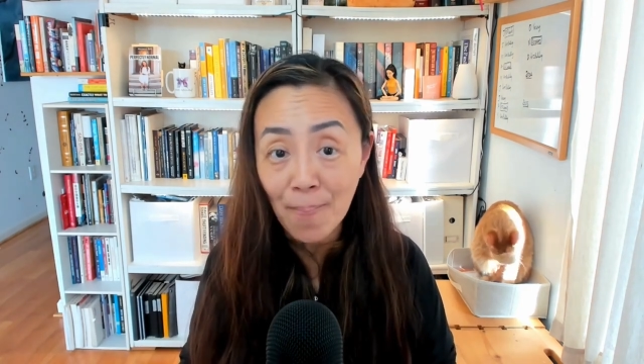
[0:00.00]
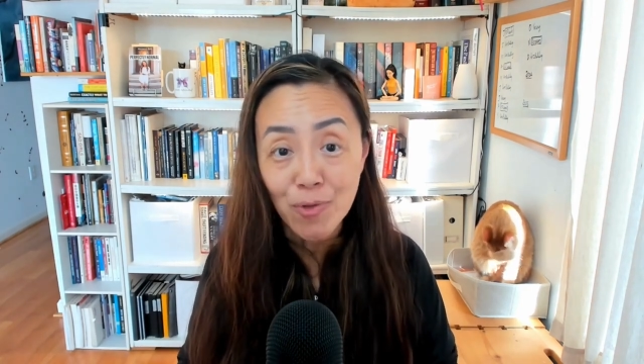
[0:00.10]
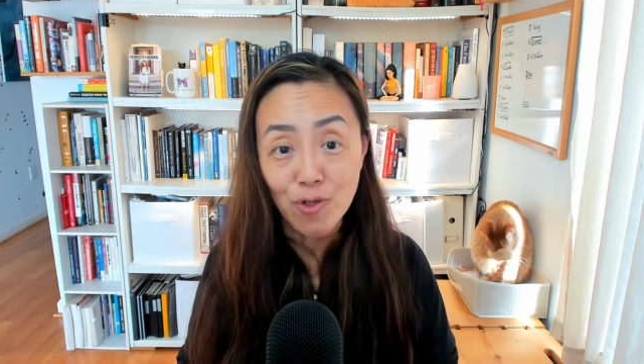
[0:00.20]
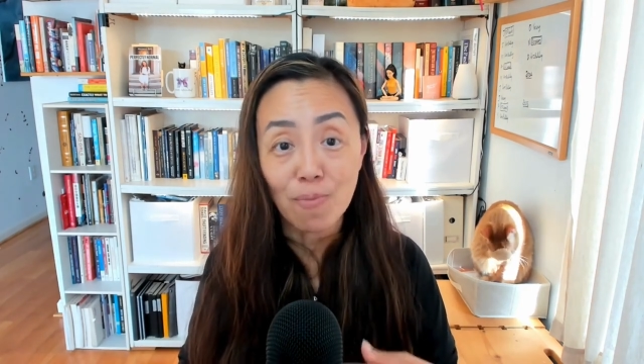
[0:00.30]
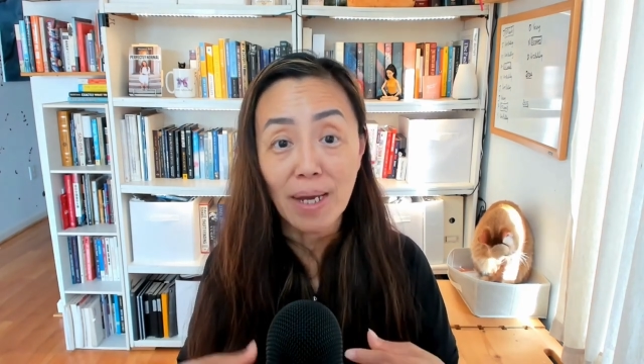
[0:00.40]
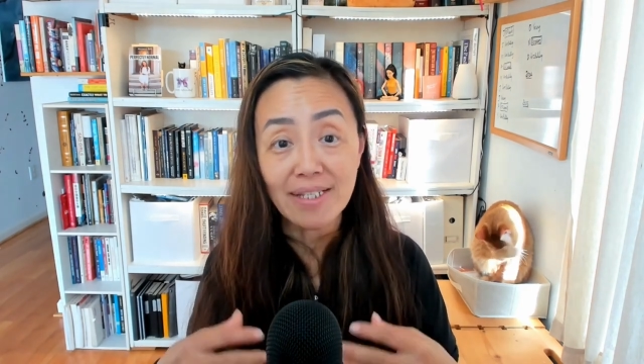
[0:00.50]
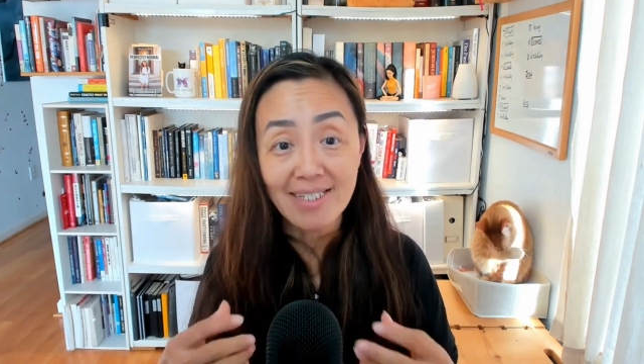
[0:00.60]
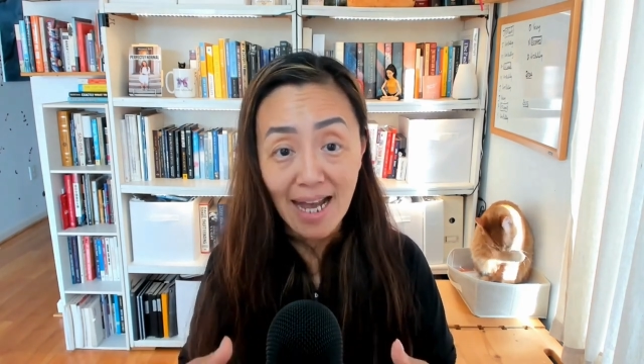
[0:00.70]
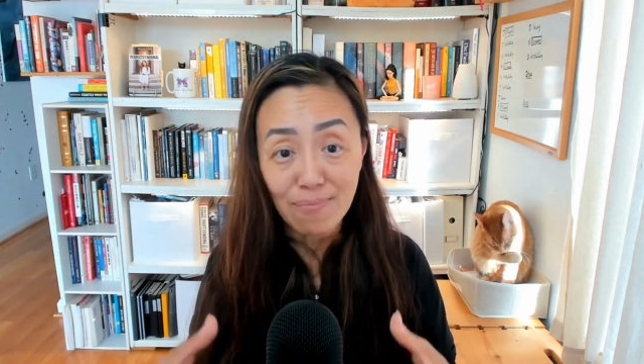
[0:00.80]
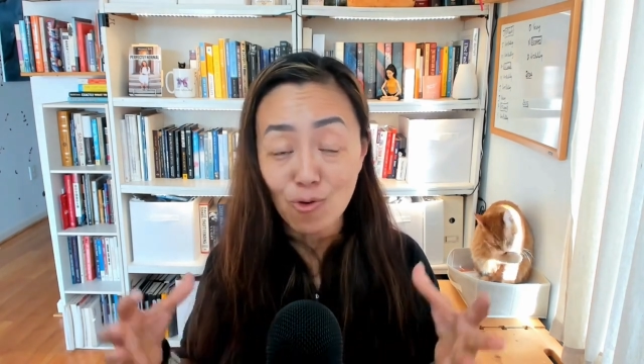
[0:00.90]
So by the
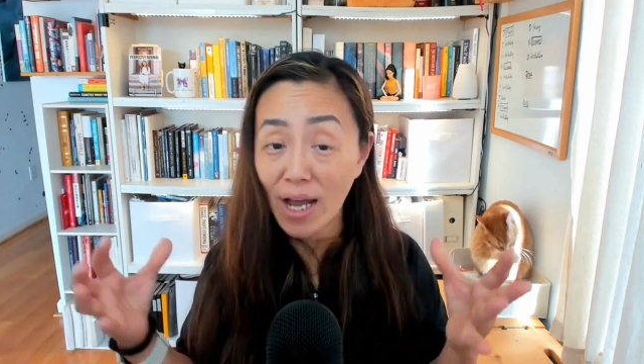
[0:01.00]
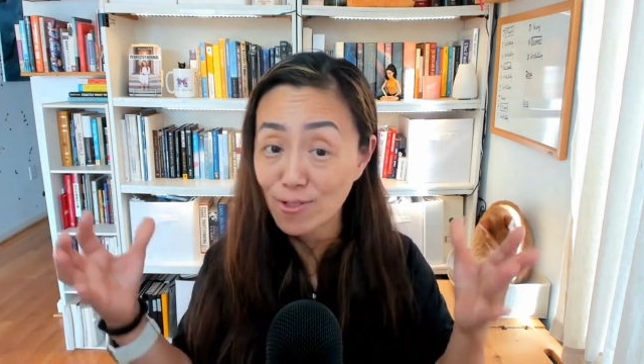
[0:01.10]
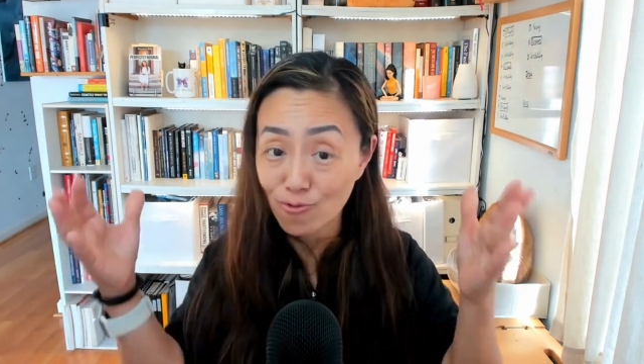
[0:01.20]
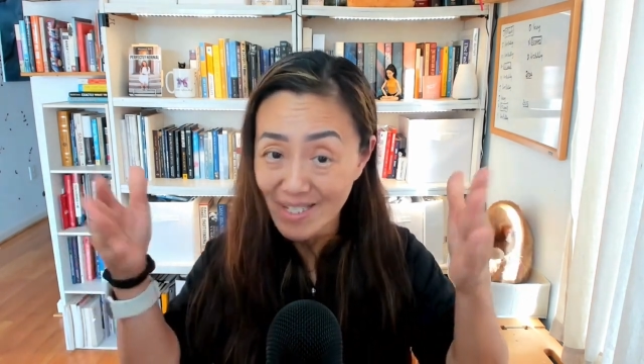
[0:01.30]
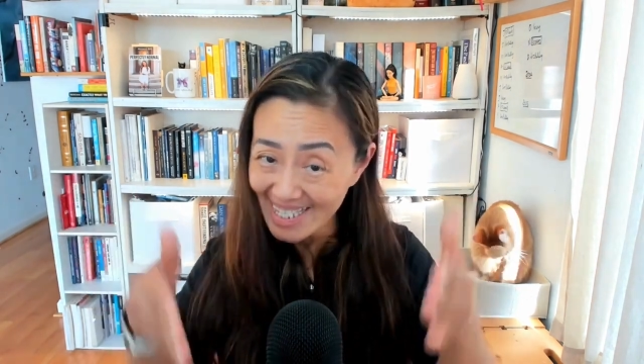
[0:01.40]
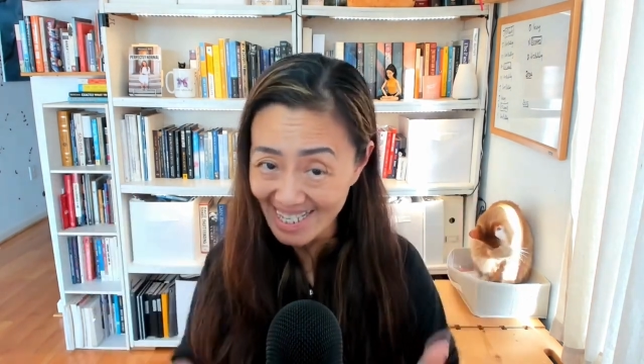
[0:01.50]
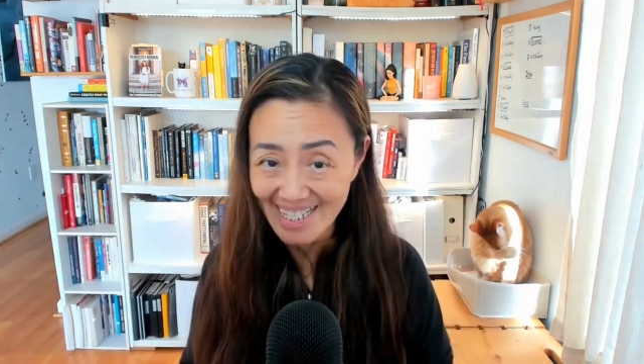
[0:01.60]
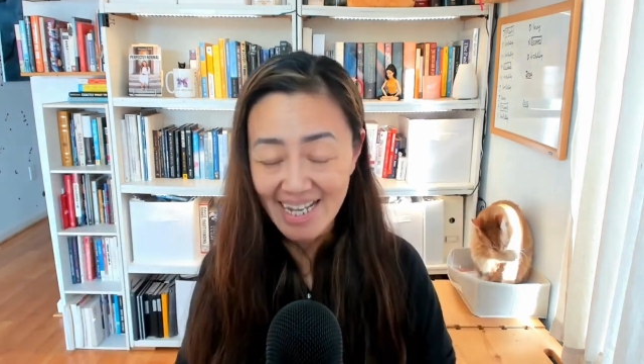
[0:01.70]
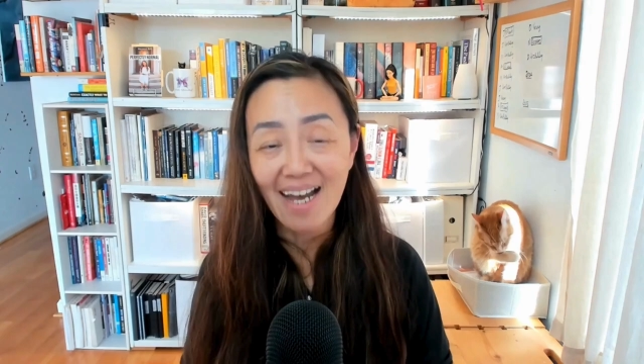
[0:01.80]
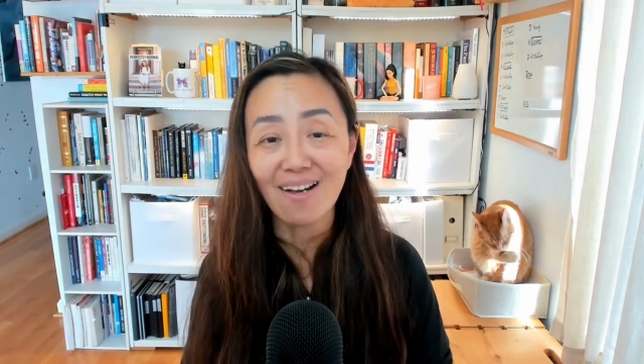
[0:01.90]
time you actually sit
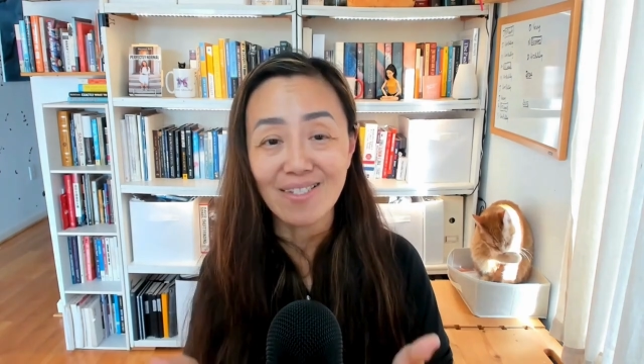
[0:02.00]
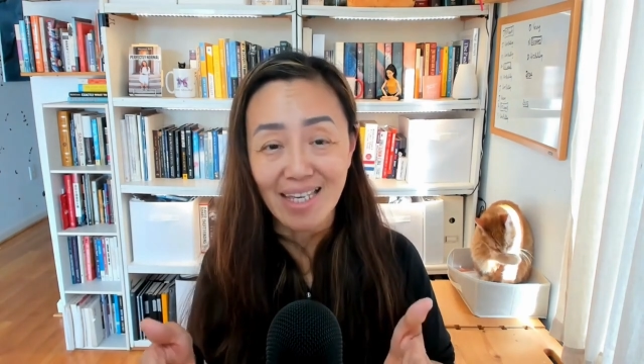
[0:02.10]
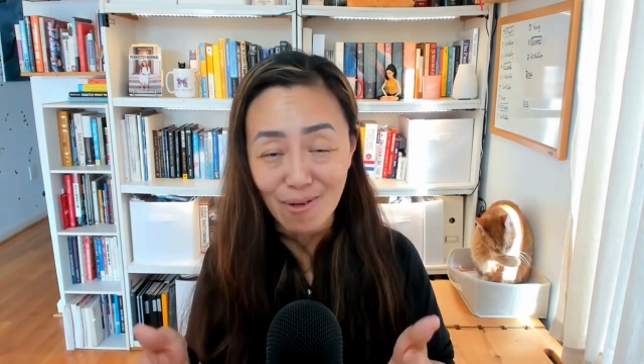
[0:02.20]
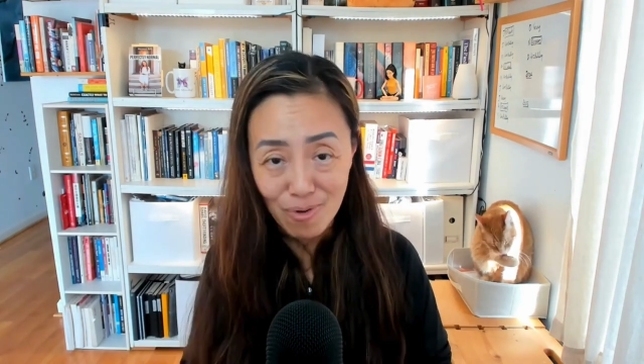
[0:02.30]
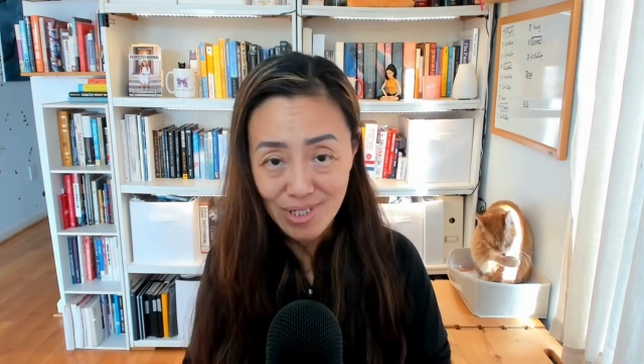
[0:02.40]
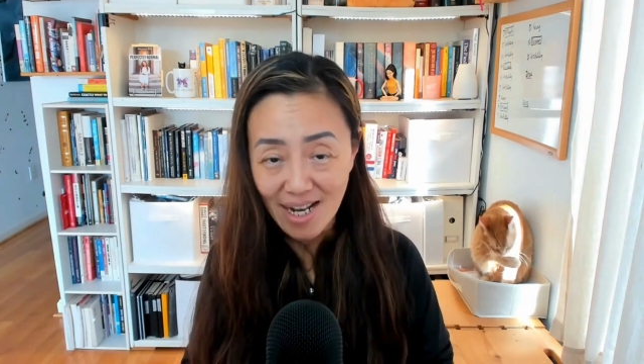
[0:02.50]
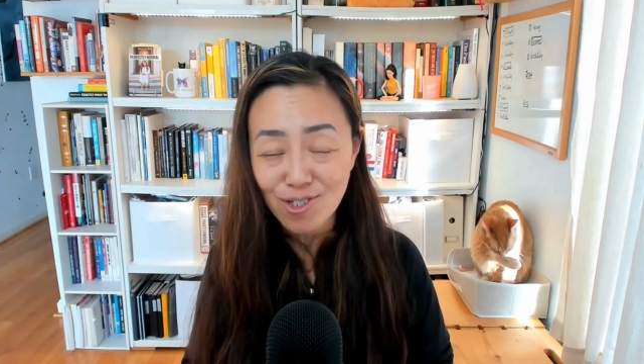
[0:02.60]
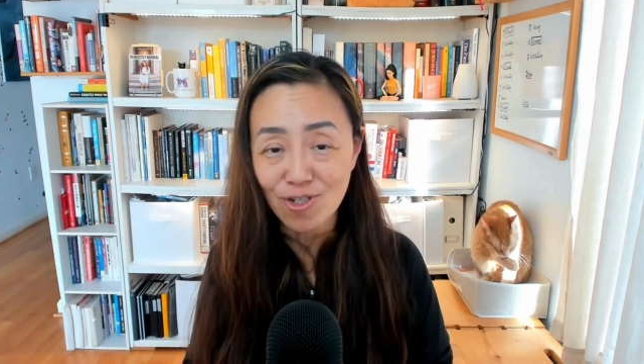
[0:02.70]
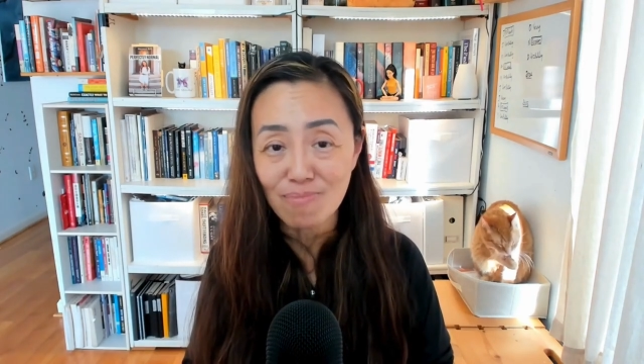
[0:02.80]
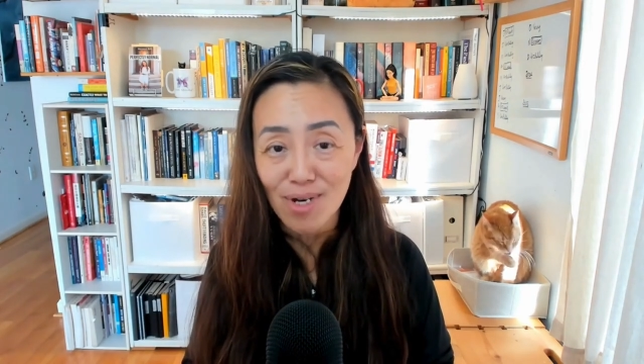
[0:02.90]
down in the
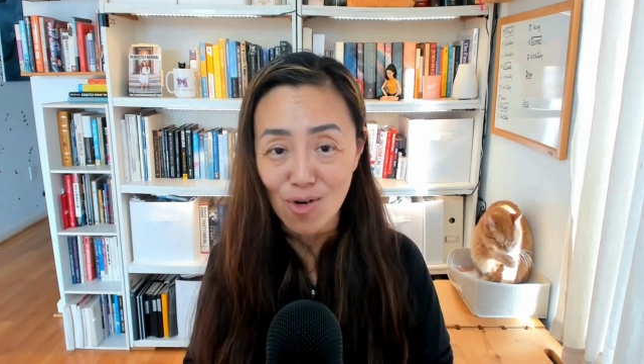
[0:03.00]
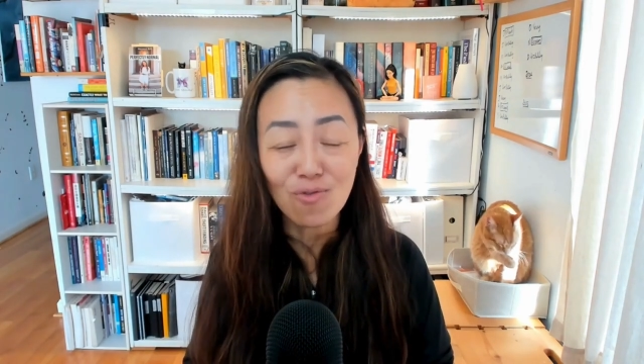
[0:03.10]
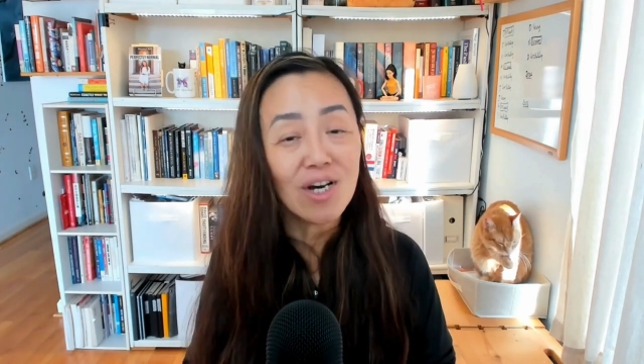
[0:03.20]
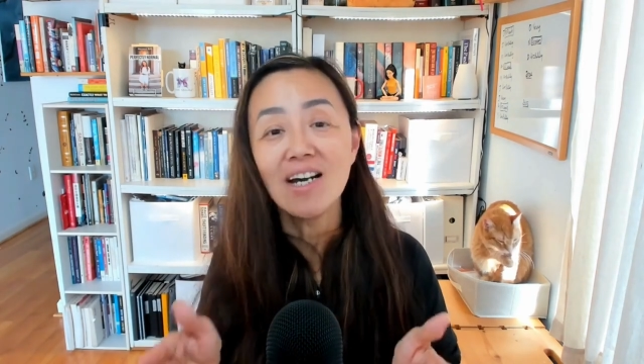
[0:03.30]
production mode,